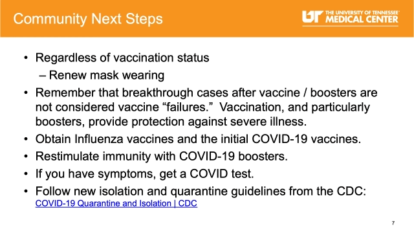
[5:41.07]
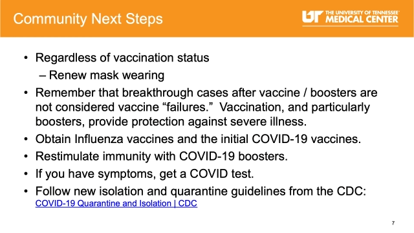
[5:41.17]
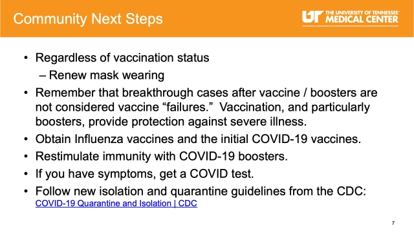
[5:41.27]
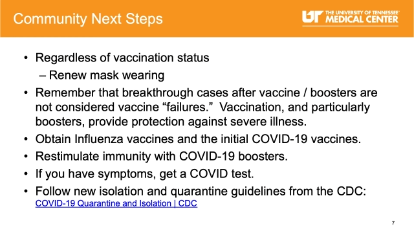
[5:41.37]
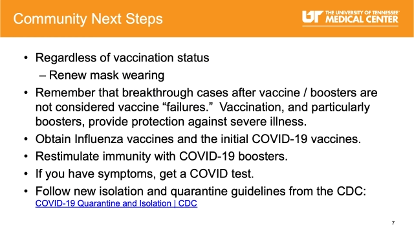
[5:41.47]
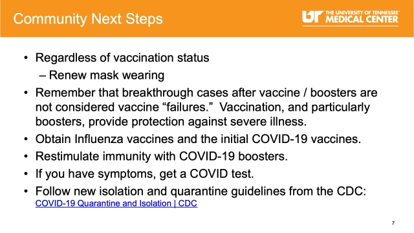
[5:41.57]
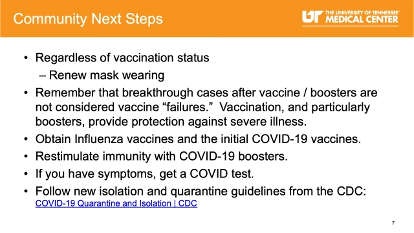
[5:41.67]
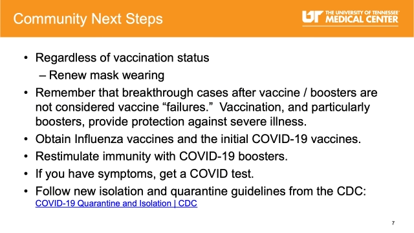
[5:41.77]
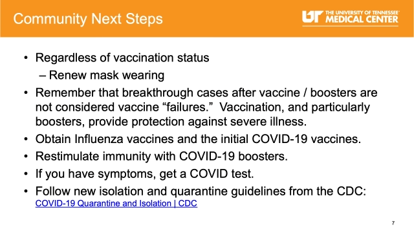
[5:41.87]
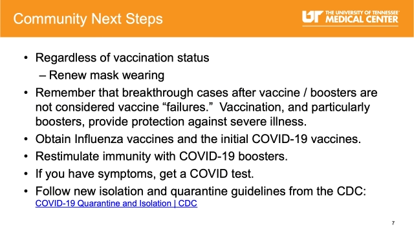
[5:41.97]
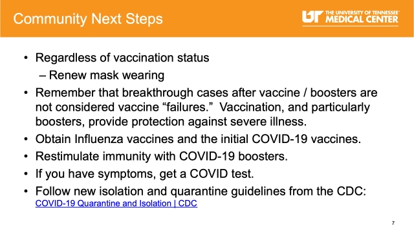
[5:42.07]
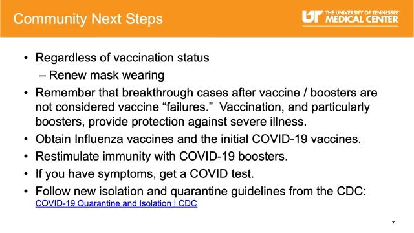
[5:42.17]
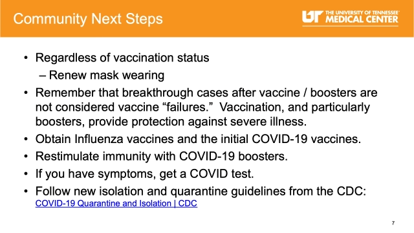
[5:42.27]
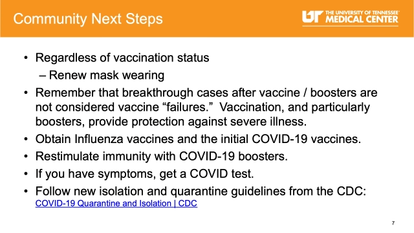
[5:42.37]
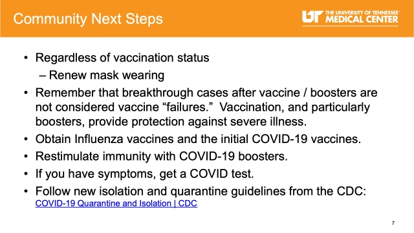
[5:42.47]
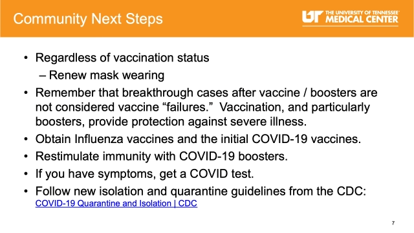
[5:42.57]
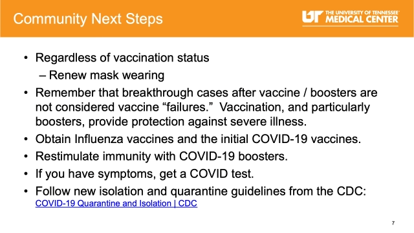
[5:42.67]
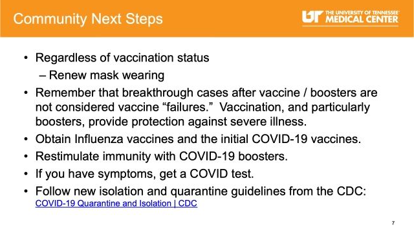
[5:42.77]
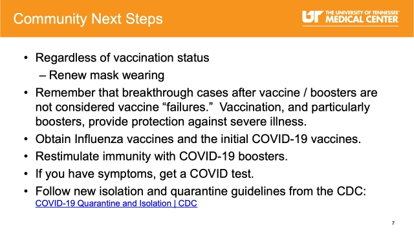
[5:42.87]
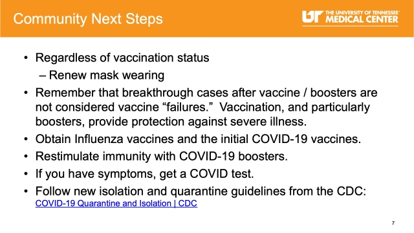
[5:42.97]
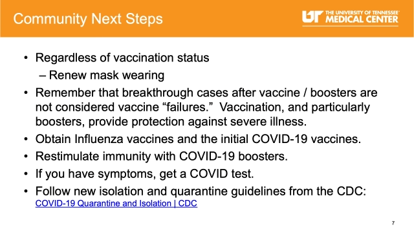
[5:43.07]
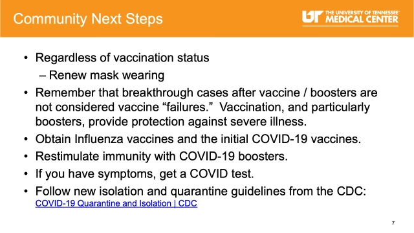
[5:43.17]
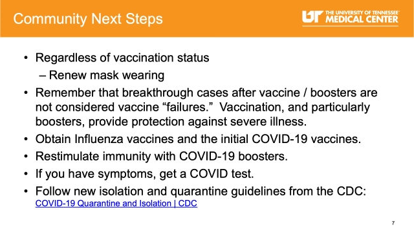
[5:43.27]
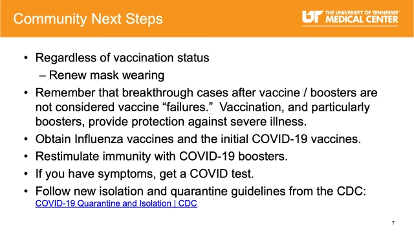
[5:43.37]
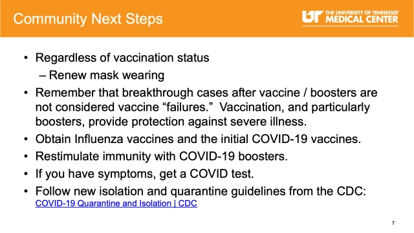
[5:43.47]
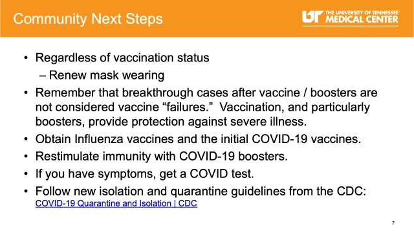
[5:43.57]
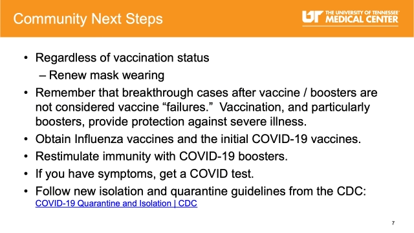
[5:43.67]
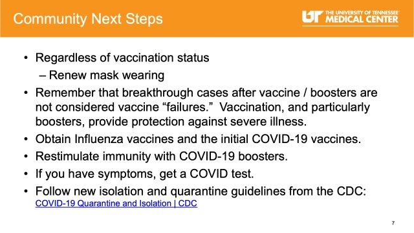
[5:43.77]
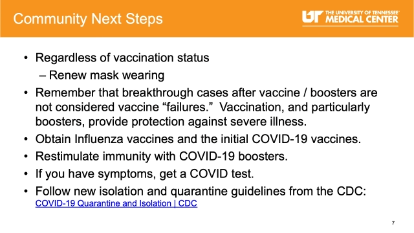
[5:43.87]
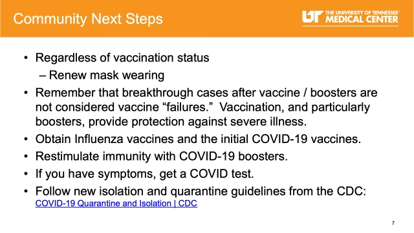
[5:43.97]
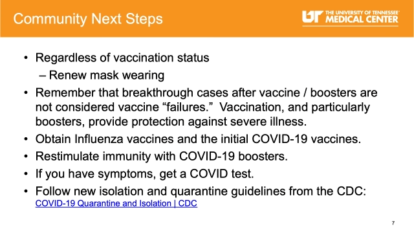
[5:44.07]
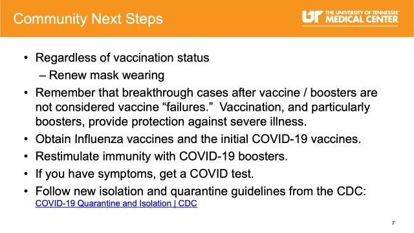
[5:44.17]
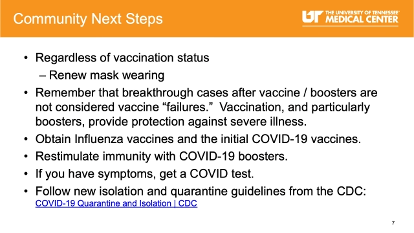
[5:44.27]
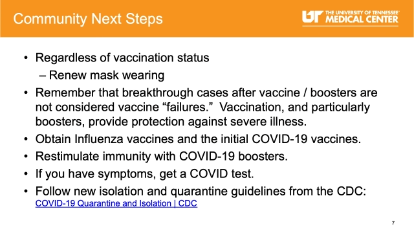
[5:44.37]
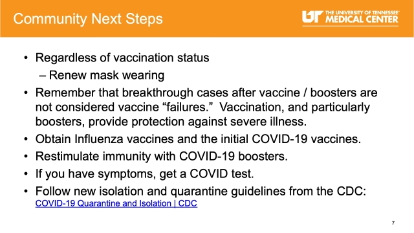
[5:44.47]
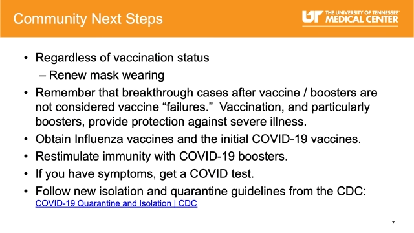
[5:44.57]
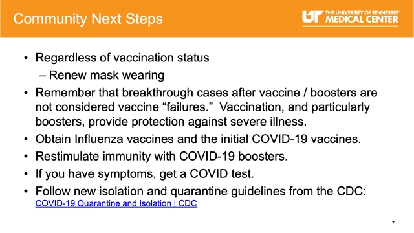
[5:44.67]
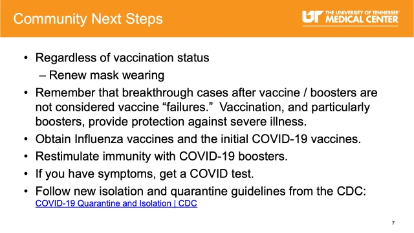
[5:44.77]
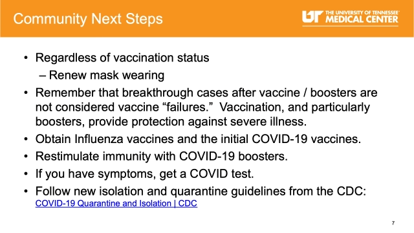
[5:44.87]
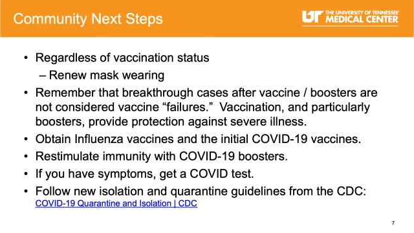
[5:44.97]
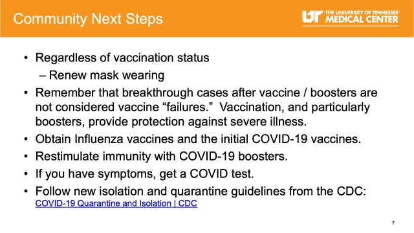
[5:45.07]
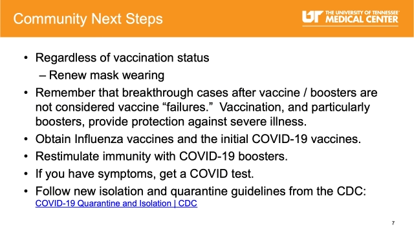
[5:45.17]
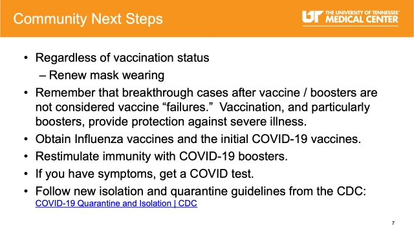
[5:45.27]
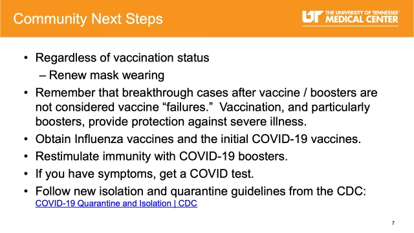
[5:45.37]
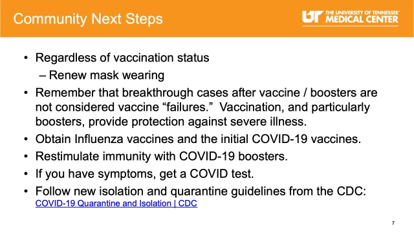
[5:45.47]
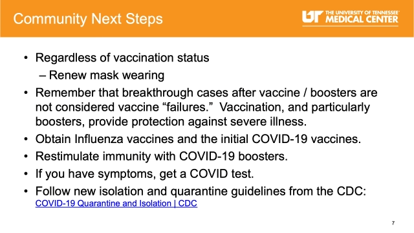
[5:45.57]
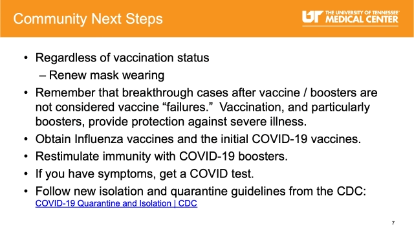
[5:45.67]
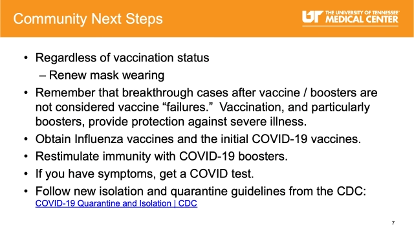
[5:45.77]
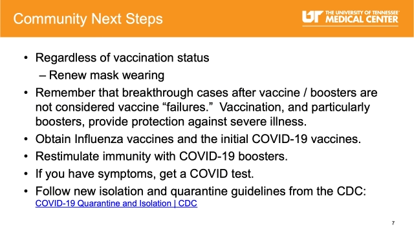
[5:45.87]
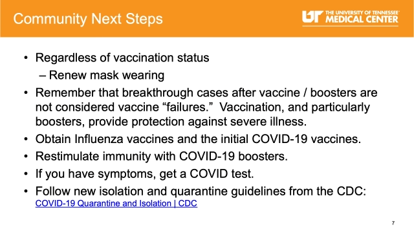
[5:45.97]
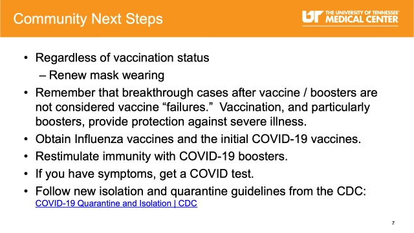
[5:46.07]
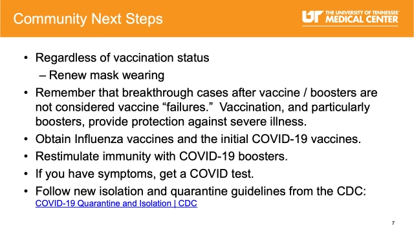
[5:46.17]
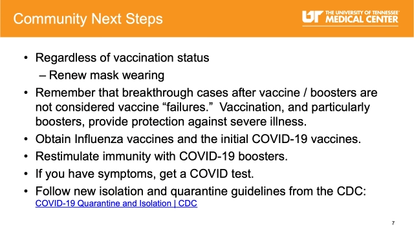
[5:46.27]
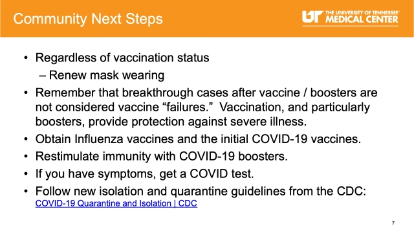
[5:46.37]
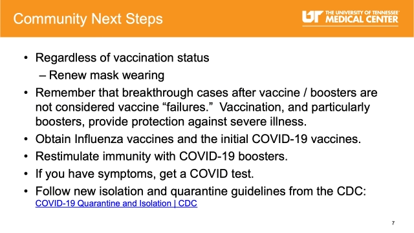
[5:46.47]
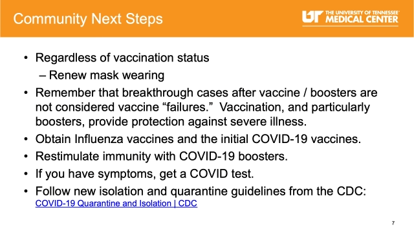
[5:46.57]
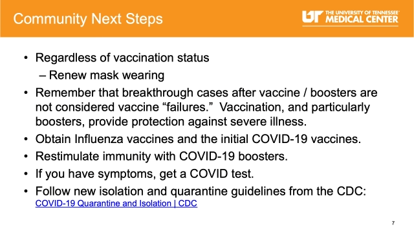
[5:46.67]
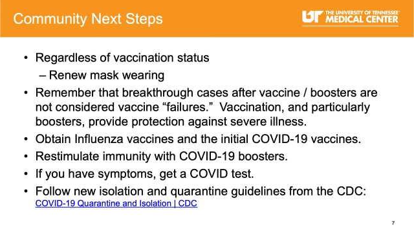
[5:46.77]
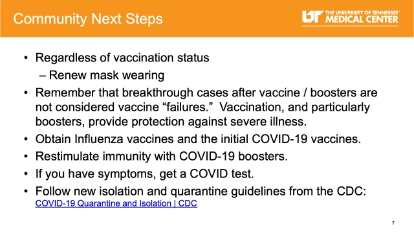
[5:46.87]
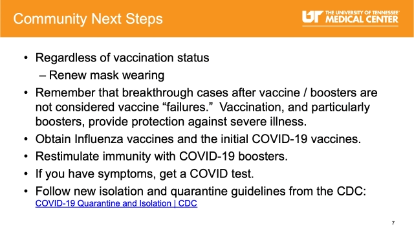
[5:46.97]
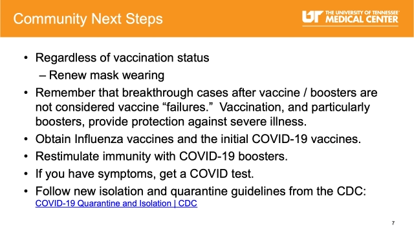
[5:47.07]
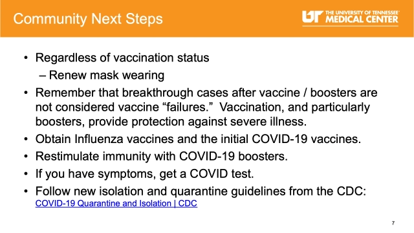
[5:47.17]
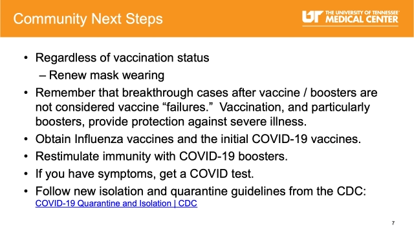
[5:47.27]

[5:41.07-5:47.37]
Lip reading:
Nobody's mouth can be seen.